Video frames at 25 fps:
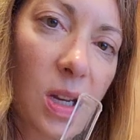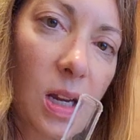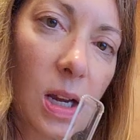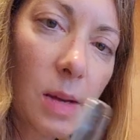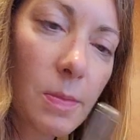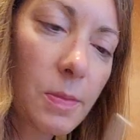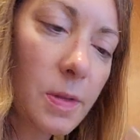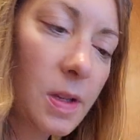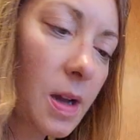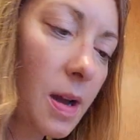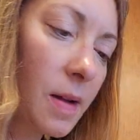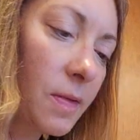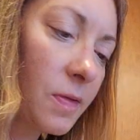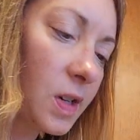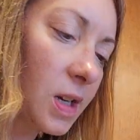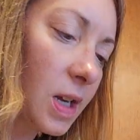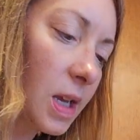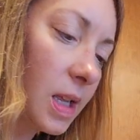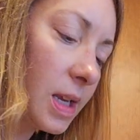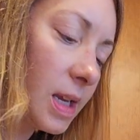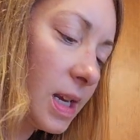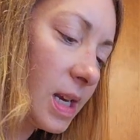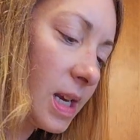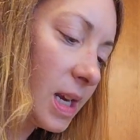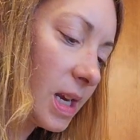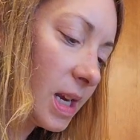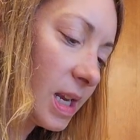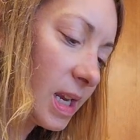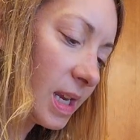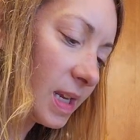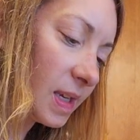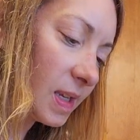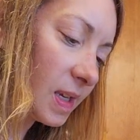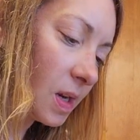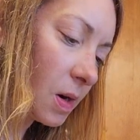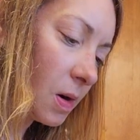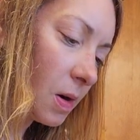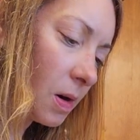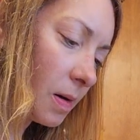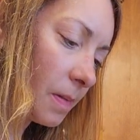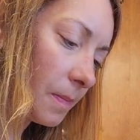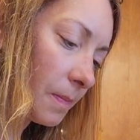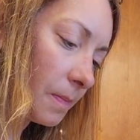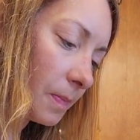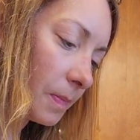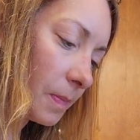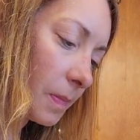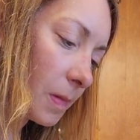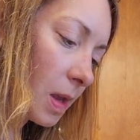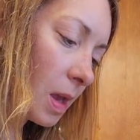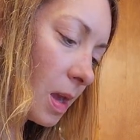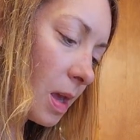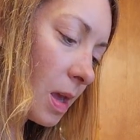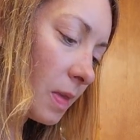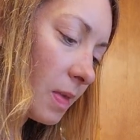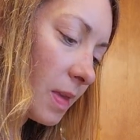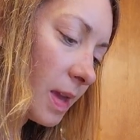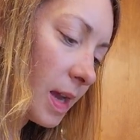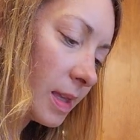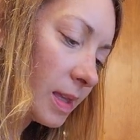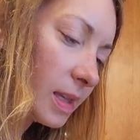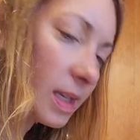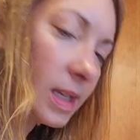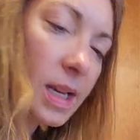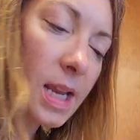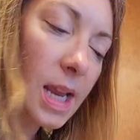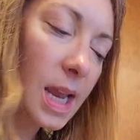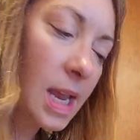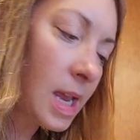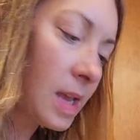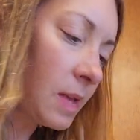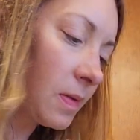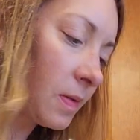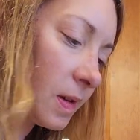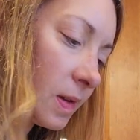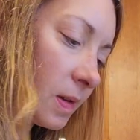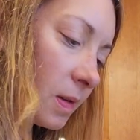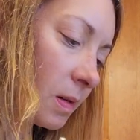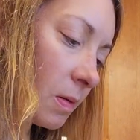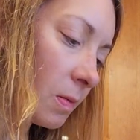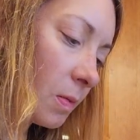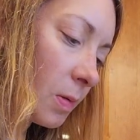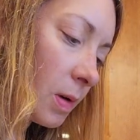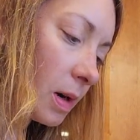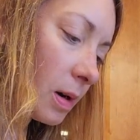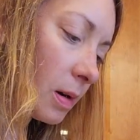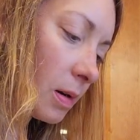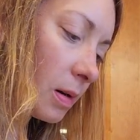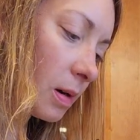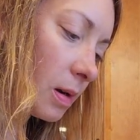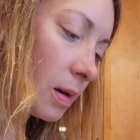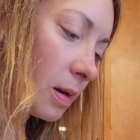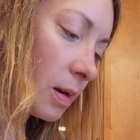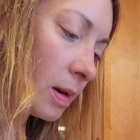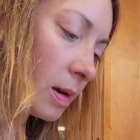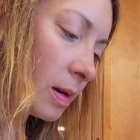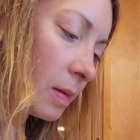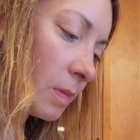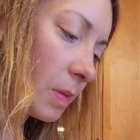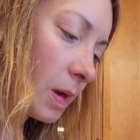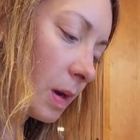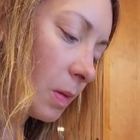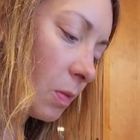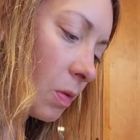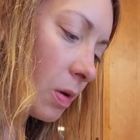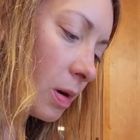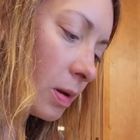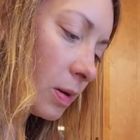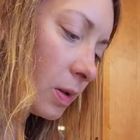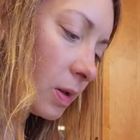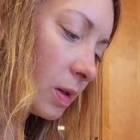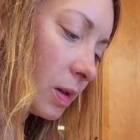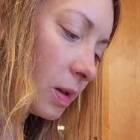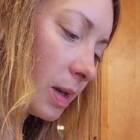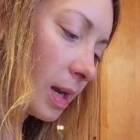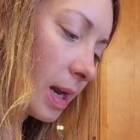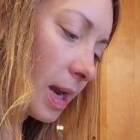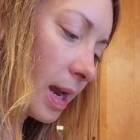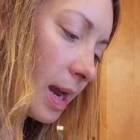comes off to clean it easier. That's 1/8, so I want a 1/2.